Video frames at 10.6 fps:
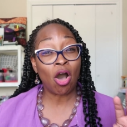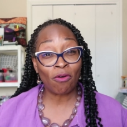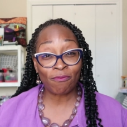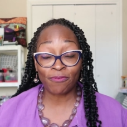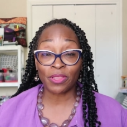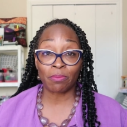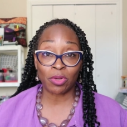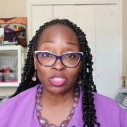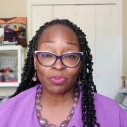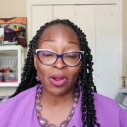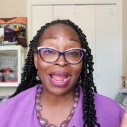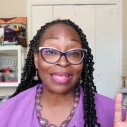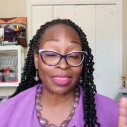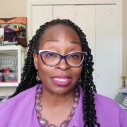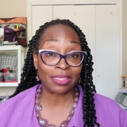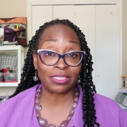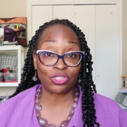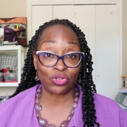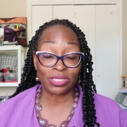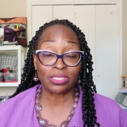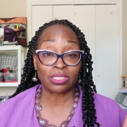Oh, for the most part, I think this
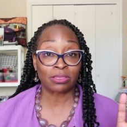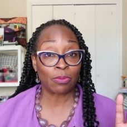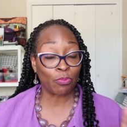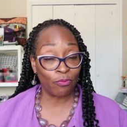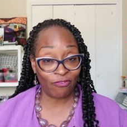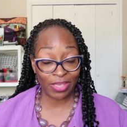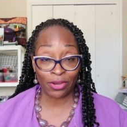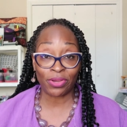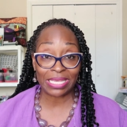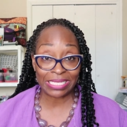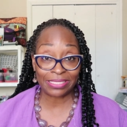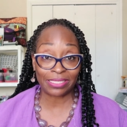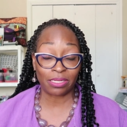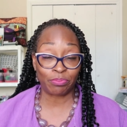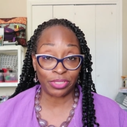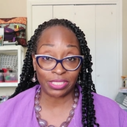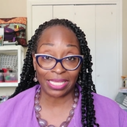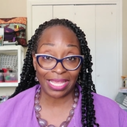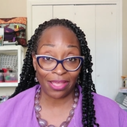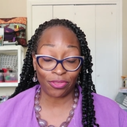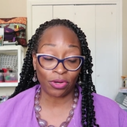dress is very easy to put
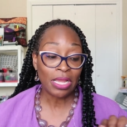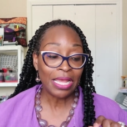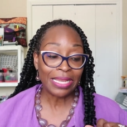together.